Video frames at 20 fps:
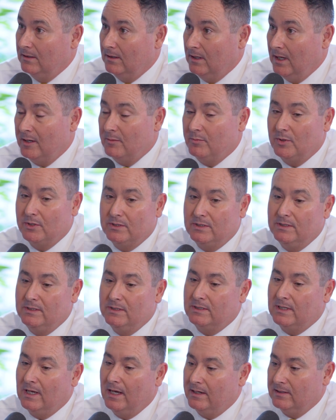A lot of
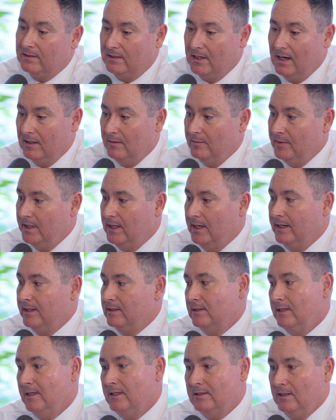persons got asylum in the United
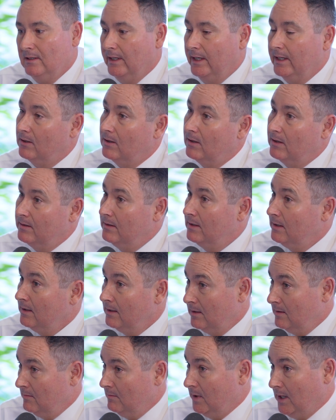States that later on
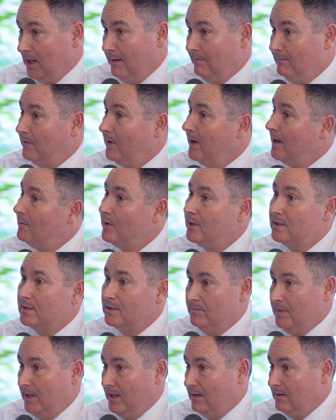became
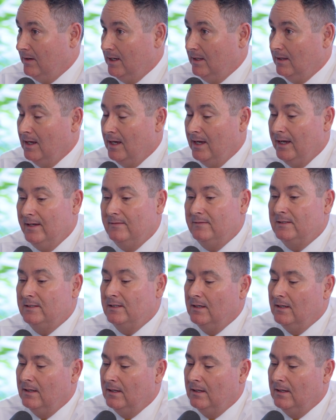famous, made great lives,